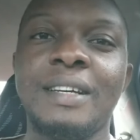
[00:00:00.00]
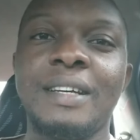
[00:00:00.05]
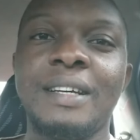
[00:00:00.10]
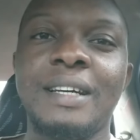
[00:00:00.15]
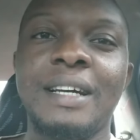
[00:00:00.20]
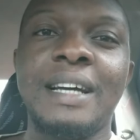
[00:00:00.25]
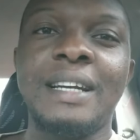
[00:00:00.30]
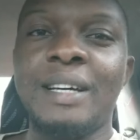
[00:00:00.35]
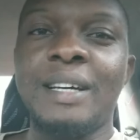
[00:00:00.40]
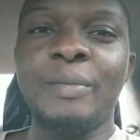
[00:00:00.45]

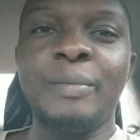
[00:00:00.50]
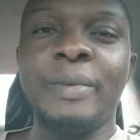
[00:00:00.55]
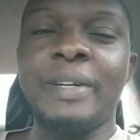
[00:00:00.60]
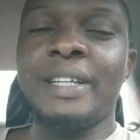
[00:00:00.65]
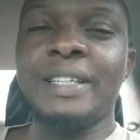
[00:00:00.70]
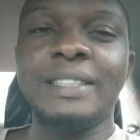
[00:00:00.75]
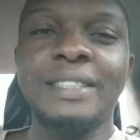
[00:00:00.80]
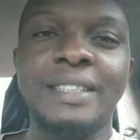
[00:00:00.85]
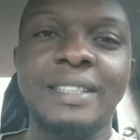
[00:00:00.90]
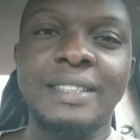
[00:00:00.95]
Anambra
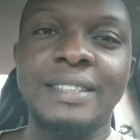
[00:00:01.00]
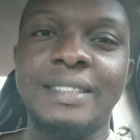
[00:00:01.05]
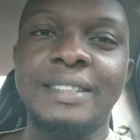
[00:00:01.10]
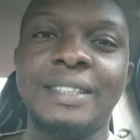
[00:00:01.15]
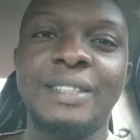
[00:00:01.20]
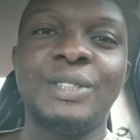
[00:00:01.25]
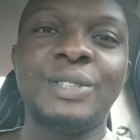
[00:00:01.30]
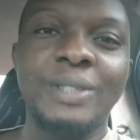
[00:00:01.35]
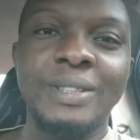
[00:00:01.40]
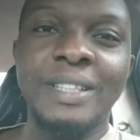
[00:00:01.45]
State. They
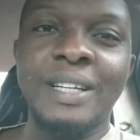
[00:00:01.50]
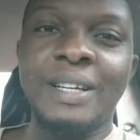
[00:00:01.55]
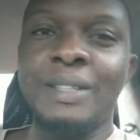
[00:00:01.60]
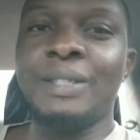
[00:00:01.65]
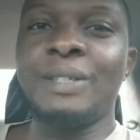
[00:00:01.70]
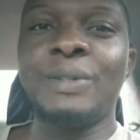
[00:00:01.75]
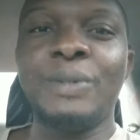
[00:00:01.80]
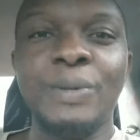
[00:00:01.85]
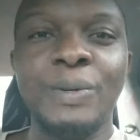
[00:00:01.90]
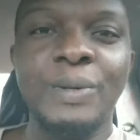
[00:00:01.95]
shut down
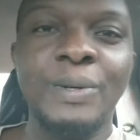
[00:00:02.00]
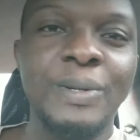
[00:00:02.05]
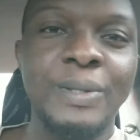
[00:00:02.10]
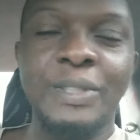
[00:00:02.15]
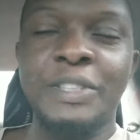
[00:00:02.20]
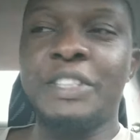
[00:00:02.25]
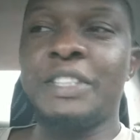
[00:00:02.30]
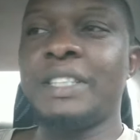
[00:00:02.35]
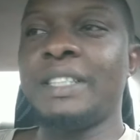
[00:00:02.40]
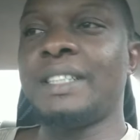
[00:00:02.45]
the whole
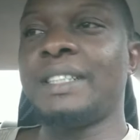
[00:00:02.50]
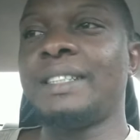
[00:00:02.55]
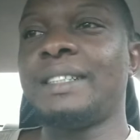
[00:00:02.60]
country.